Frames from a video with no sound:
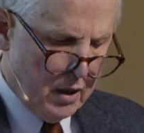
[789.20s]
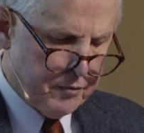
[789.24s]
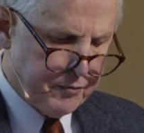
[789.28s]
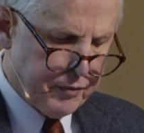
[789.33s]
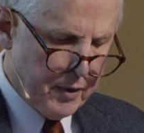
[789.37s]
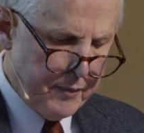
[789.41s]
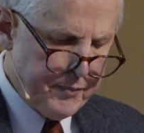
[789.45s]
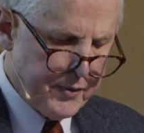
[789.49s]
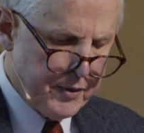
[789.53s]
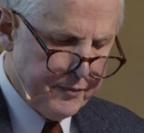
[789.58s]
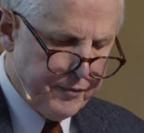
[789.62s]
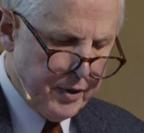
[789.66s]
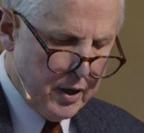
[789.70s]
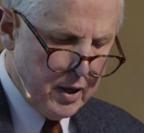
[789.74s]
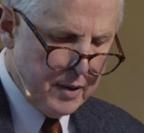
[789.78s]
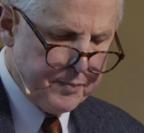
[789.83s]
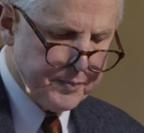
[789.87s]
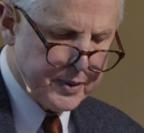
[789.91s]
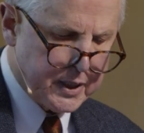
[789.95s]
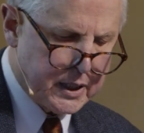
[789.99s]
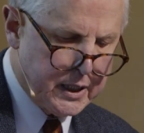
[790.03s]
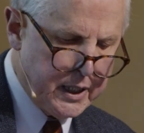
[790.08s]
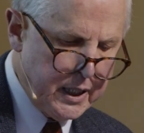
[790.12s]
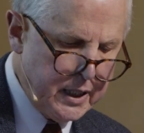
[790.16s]
From the very
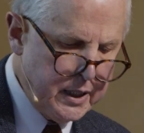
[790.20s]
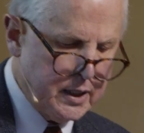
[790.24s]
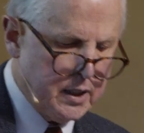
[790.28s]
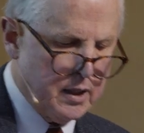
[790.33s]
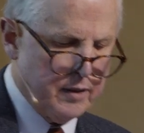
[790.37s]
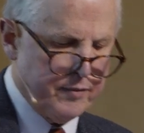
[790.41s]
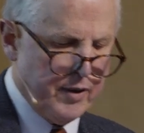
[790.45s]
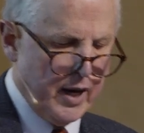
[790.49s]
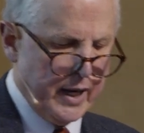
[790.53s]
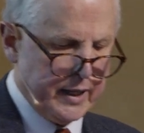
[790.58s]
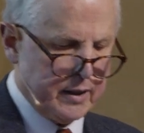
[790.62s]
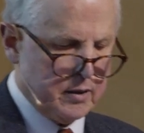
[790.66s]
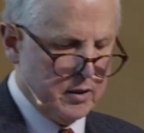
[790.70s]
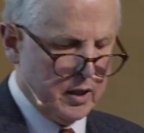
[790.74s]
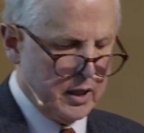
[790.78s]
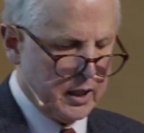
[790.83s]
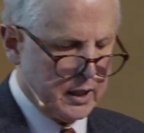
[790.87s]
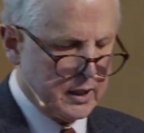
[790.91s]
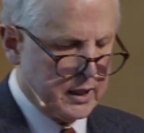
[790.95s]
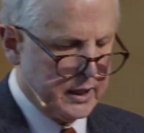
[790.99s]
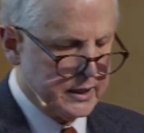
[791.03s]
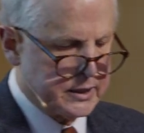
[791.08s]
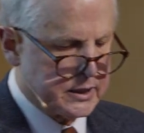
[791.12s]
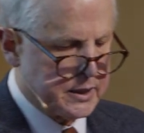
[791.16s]
beginning of
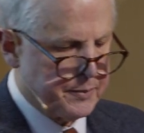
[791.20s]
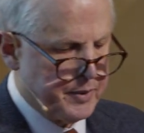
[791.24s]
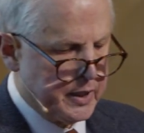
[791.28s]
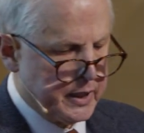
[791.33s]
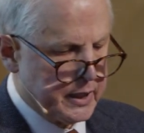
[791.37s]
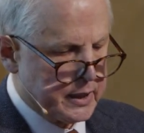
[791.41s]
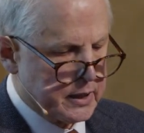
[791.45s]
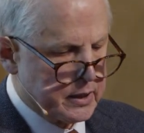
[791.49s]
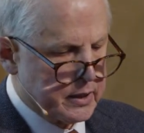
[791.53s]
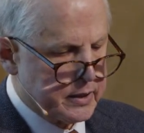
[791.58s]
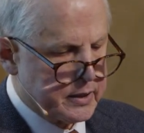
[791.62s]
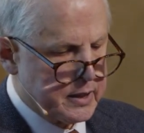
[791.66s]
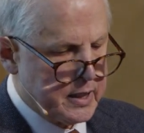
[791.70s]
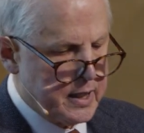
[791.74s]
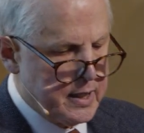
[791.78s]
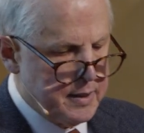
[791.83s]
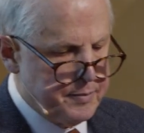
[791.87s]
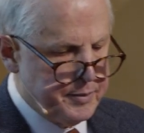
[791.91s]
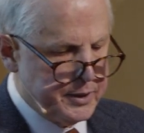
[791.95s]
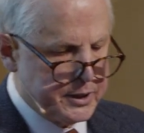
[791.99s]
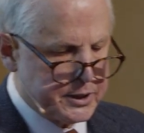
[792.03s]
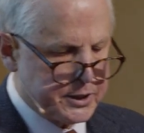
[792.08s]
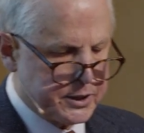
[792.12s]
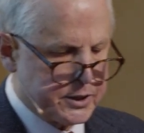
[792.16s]
iconoclasm in England,
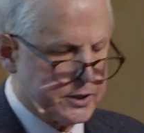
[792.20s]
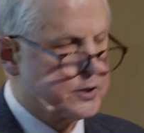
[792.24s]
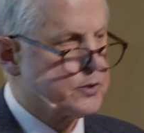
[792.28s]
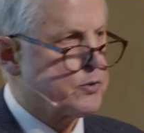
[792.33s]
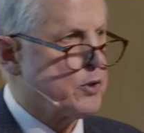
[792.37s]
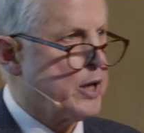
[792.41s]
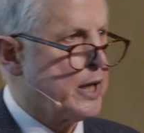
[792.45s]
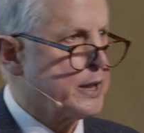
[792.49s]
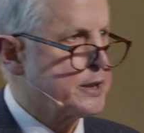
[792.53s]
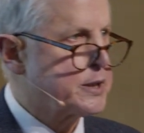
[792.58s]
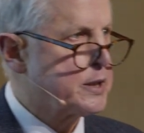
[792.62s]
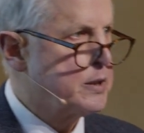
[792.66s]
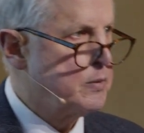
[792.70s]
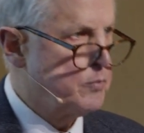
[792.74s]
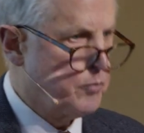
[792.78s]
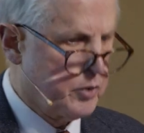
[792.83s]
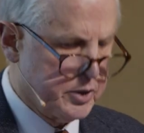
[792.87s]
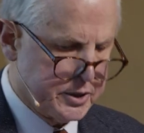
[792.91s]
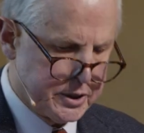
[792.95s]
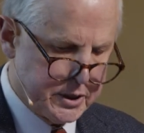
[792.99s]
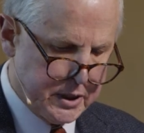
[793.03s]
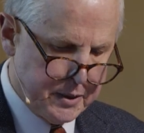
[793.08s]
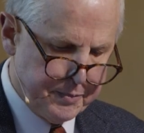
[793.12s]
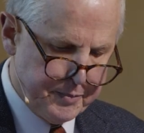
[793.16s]
image destruction
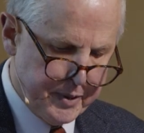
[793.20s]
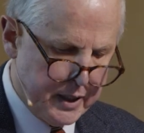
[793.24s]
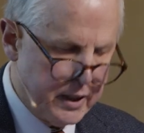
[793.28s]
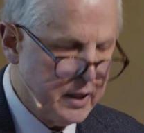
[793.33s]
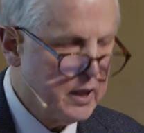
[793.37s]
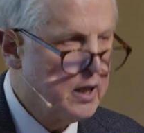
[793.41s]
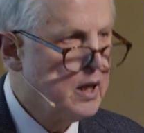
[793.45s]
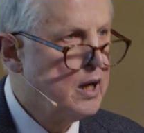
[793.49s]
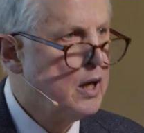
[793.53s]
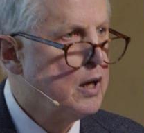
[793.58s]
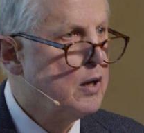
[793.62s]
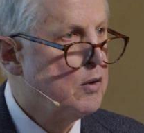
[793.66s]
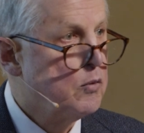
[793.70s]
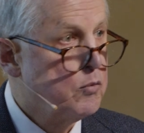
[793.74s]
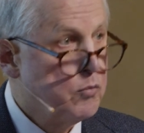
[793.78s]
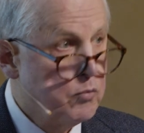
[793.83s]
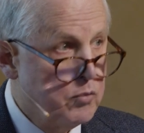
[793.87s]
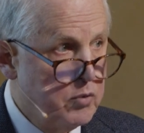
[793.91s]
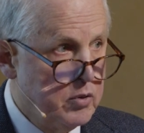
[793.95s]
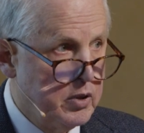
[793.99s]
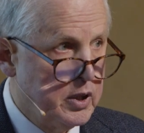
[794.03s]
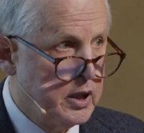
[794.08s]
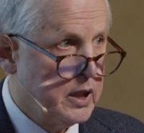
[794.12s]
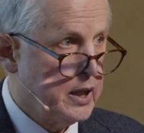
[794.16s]
was to be
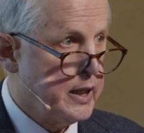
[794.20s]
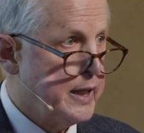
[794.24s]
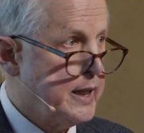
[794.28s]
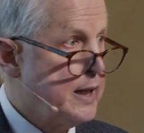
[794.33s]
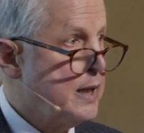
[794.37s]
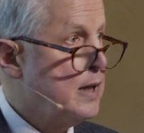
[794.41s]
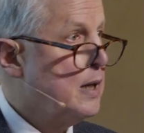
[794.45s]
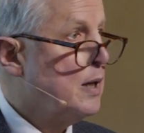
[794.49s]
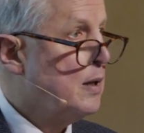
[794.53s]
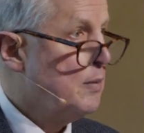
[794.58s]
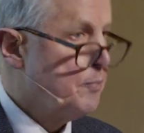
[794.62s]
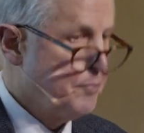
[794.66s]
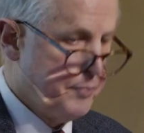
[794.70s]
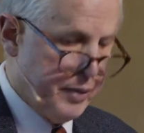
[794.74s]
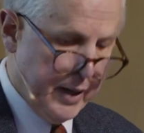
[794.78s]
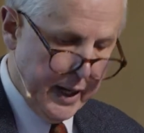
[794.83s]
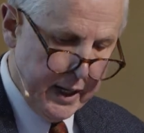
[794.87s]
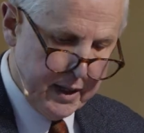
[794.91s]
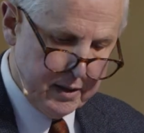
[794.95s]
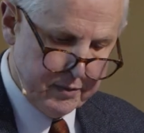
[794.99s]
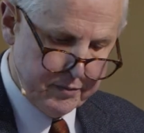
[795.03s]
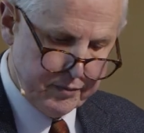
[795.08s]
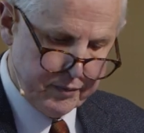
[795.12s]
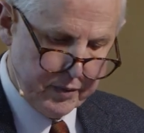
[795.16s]
really
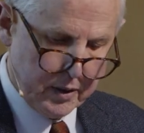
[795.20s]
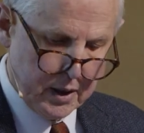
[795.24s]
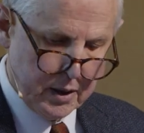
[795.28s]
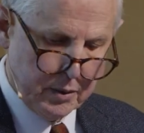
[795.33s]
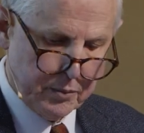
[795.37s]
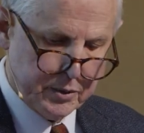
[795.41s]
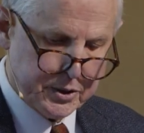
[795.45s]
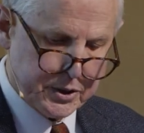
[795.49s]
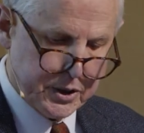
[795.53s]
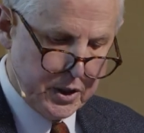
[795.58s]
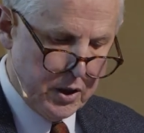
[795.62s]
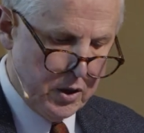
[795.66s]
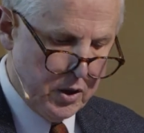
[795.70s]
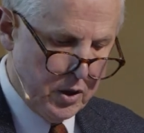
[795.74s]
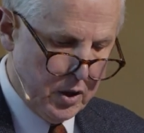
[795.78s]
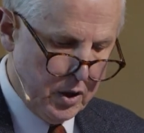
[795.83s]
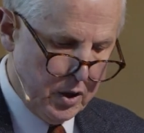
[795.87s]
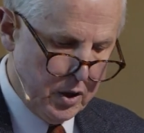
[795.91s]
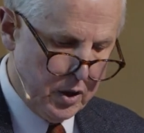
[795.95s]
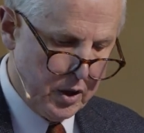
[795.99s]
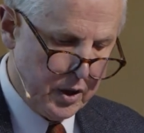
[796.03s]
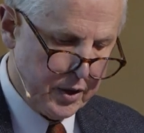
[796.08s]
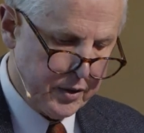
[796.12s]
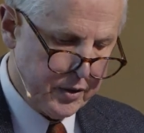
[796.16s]
painful. It was going to
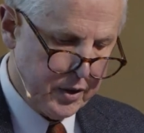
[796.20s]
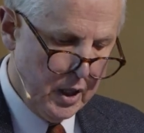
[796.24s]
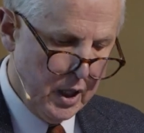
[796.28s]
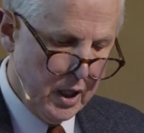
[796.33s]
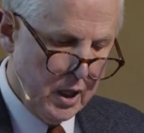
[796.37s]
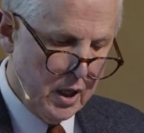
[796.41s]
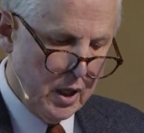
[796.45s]
hurt.